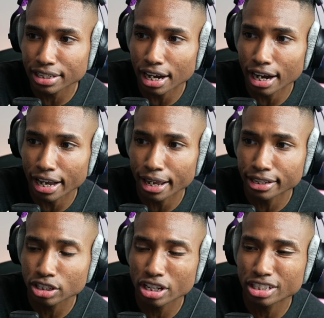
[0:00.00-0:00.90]

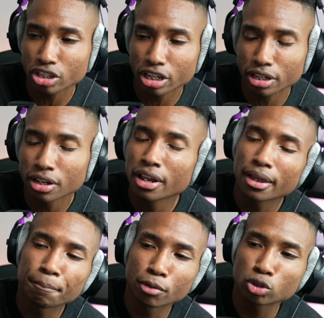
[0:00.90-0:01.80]
It's going to
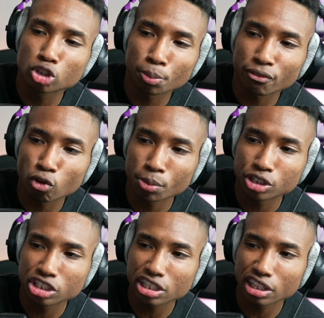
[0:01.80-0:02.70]
boost your performance
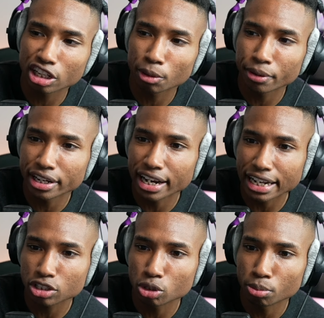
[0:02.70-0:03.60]
just a little bit,
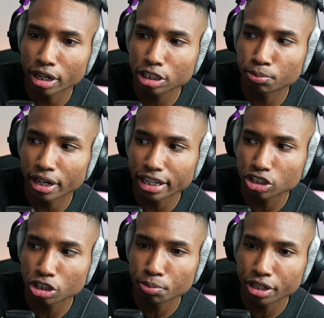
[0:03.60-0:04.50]
not too much, but it
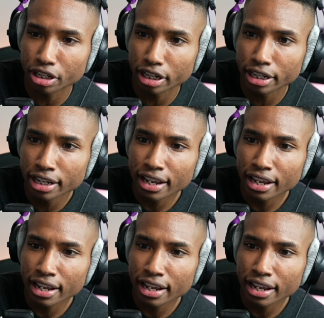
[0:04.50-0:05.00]
should be good.